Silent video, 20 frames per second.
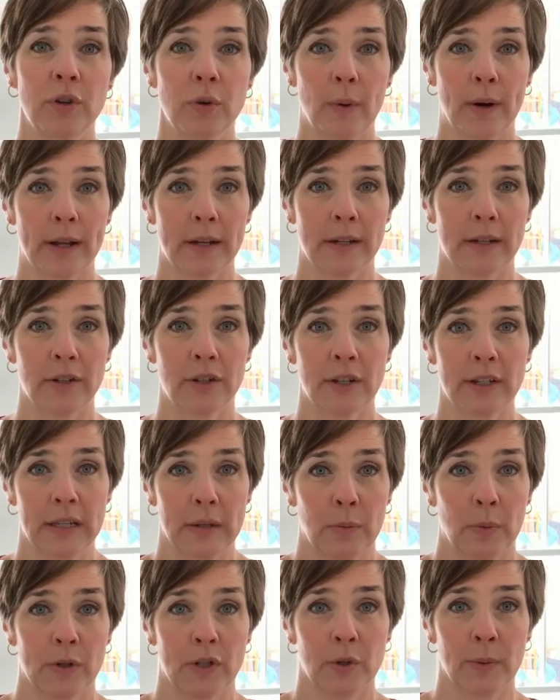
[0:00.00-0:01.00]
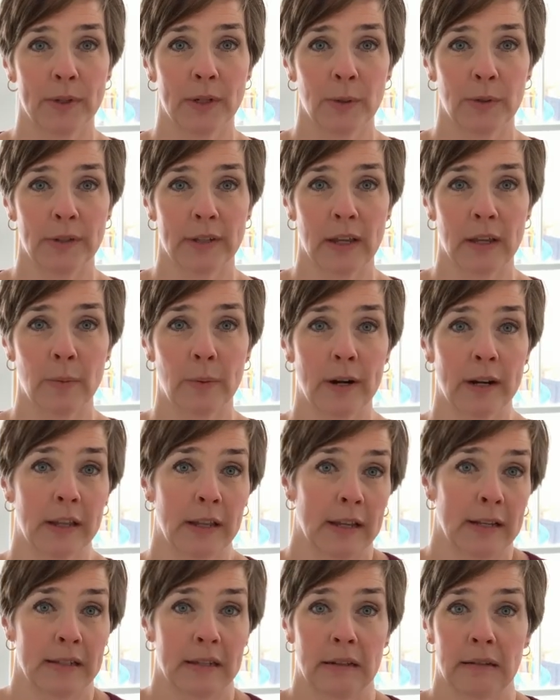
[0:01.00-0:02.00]
one. And she said, what should we do with this other one?
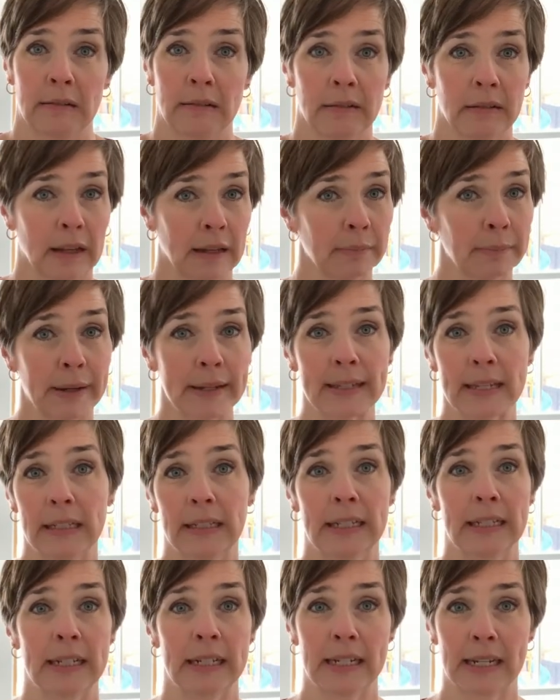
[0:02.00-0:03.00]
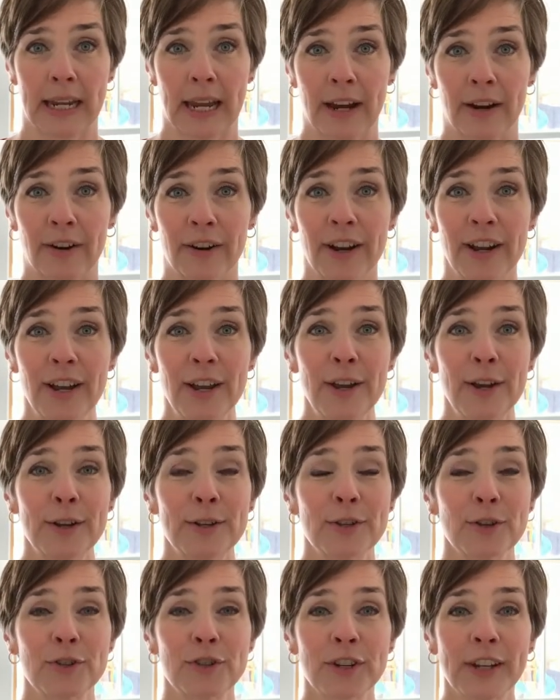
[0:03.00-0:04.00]
And they said they basically didn't care.
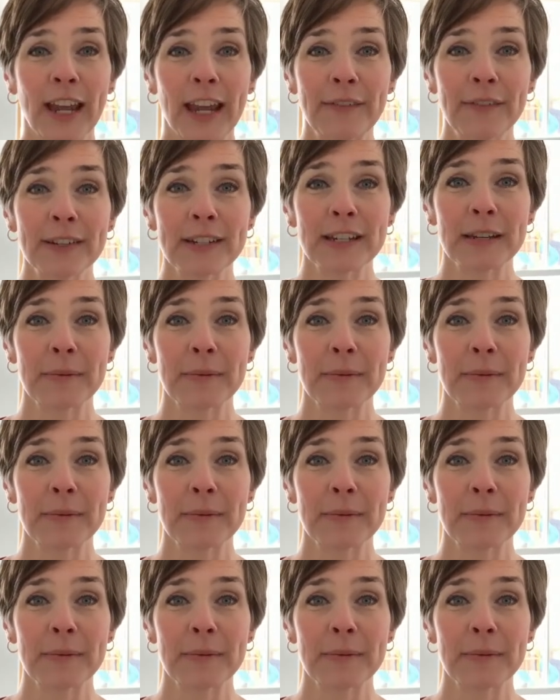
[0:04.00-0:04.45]
So she gave it to